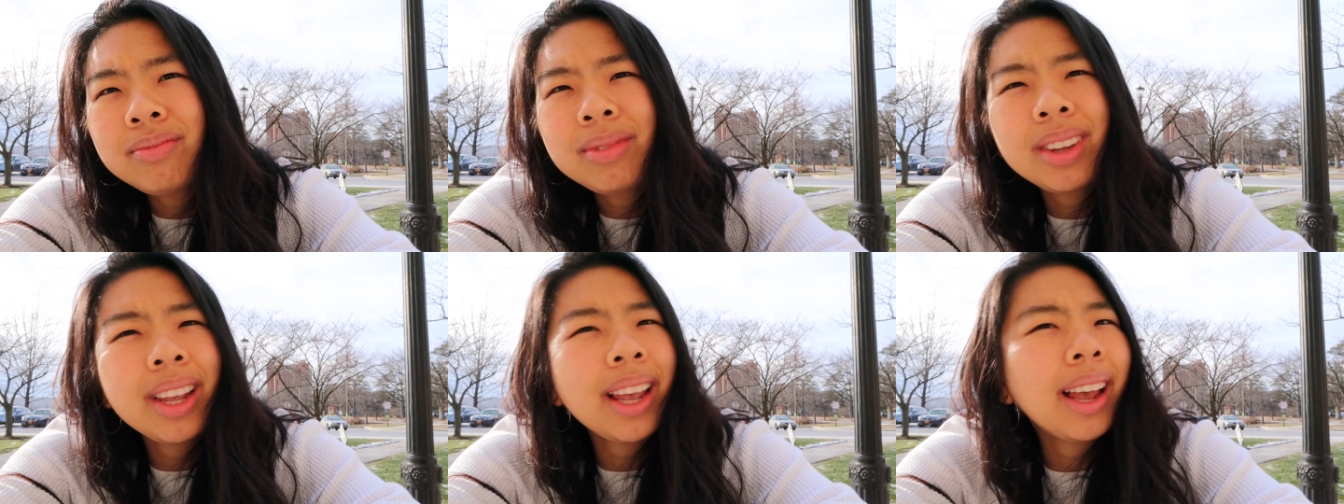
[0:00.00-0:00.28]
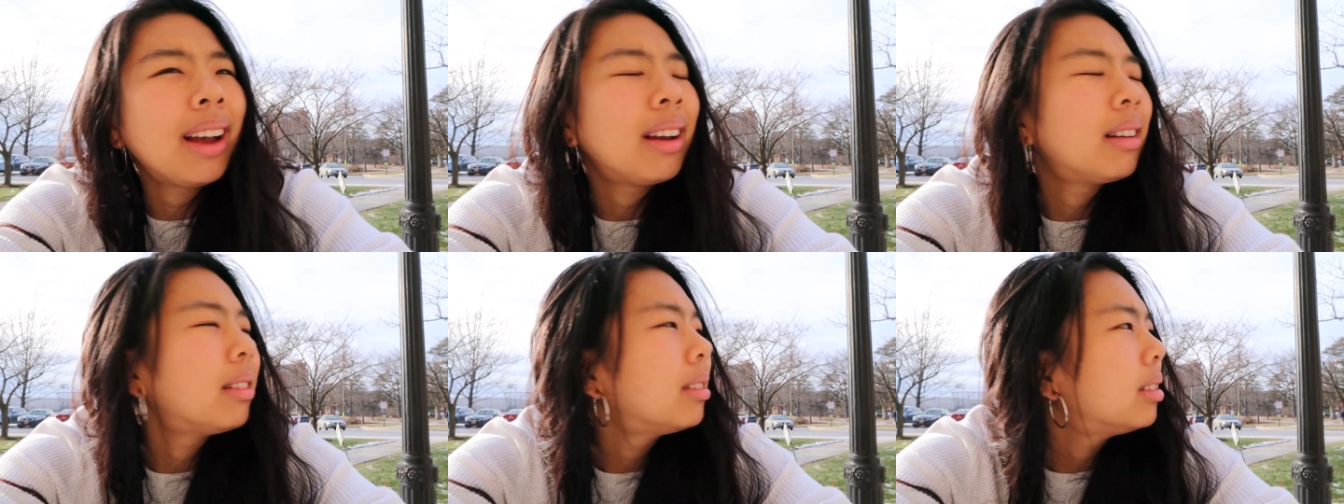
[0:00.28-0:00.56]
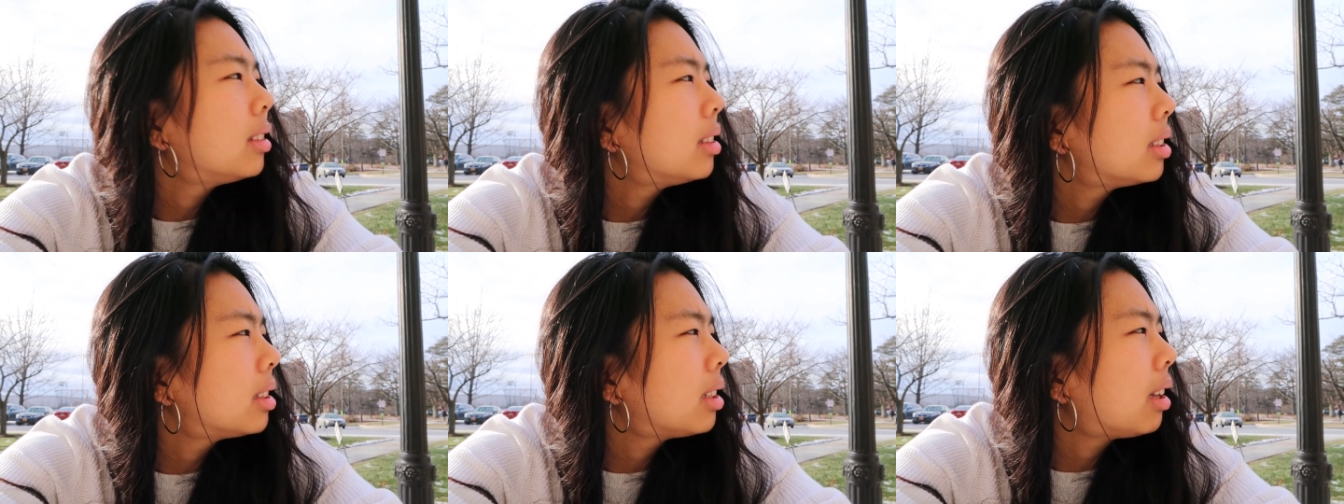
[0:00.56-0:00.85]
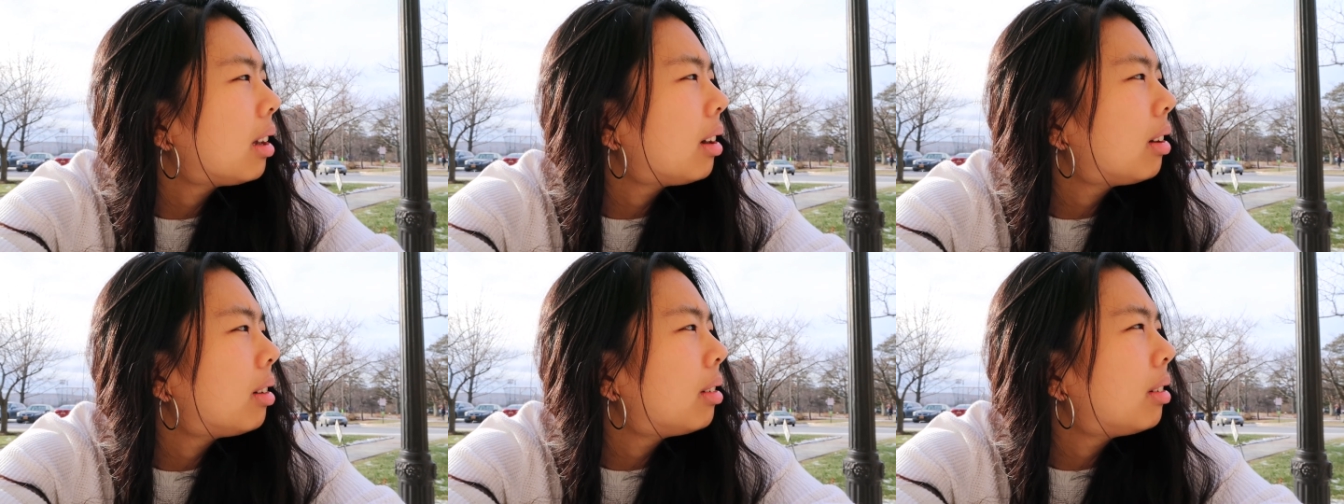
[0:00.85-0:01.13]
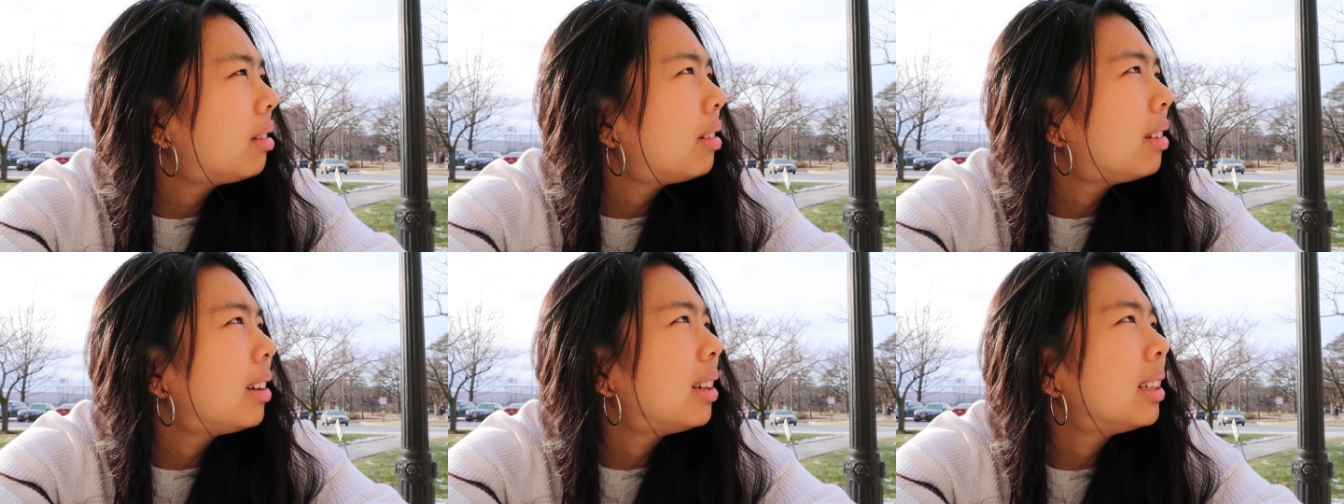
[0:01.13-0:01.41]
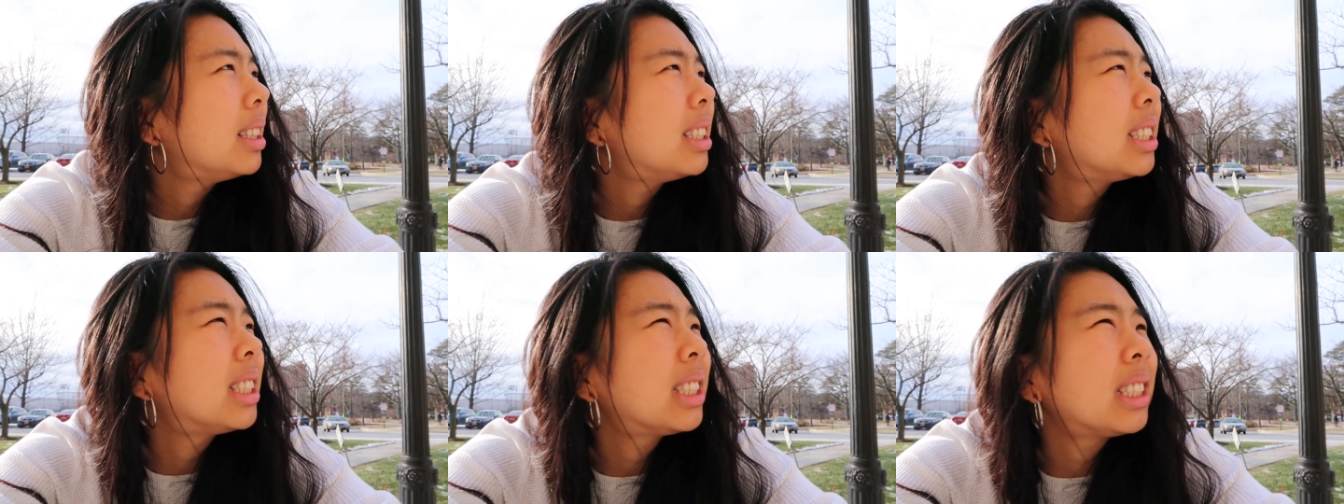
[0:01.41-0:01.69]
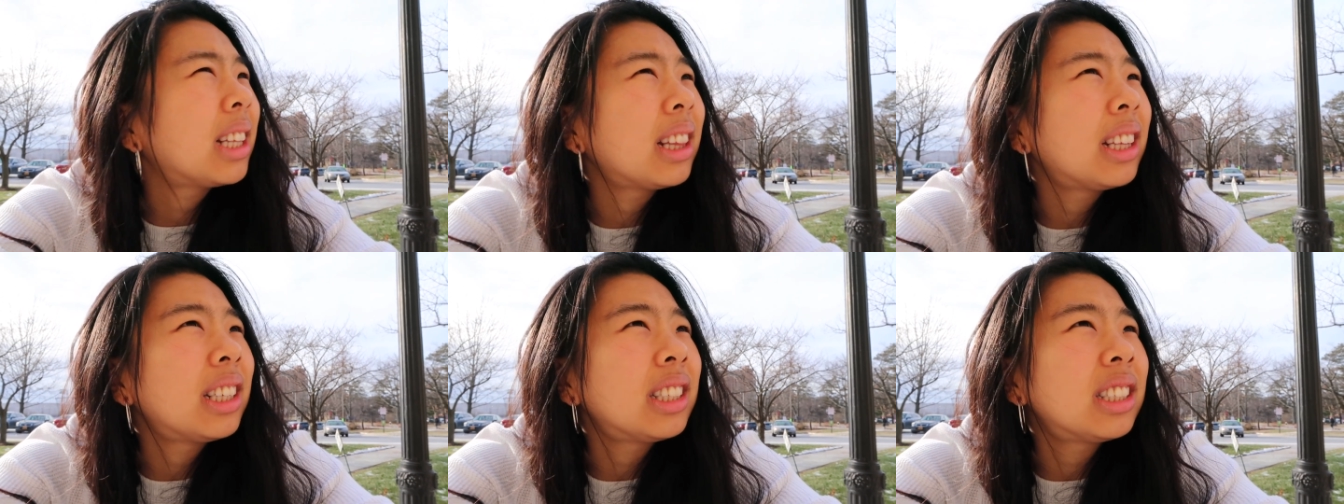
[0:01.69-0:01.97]
Yeah, so
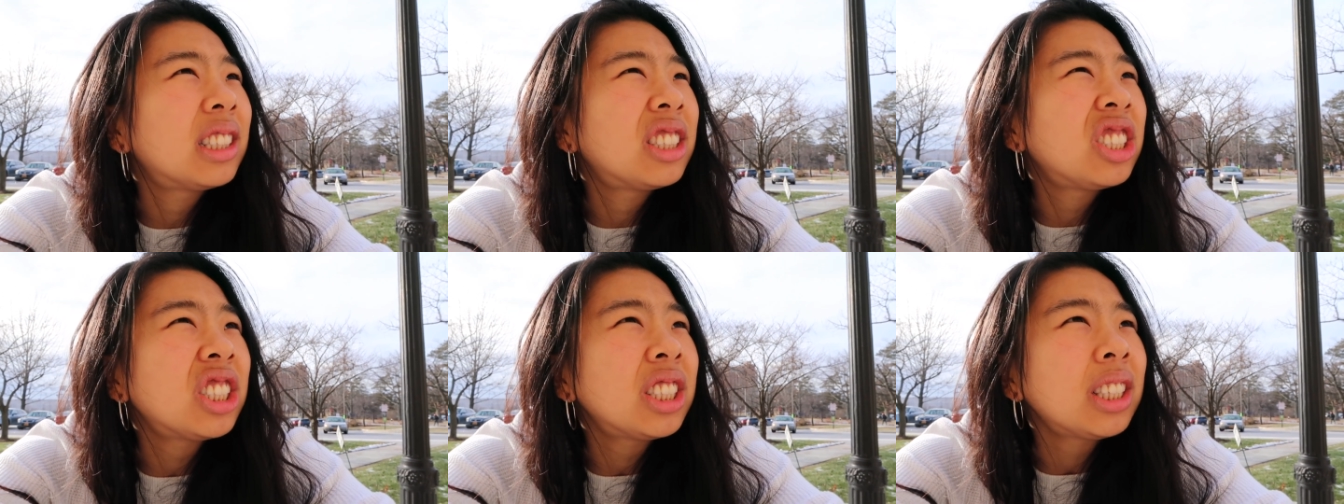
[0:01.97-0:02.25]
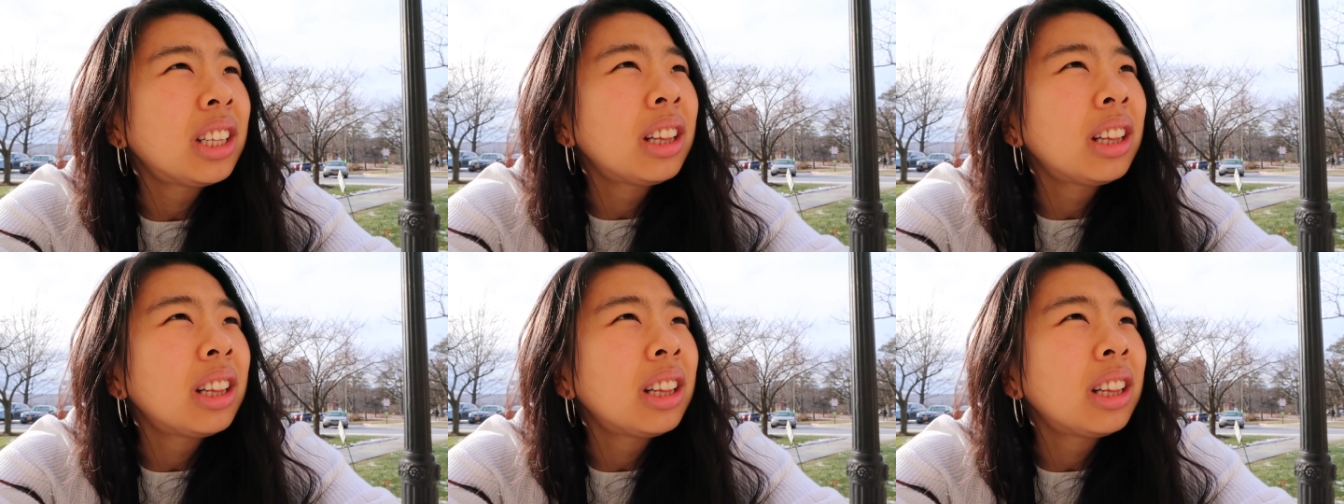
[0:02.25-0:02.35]
there's just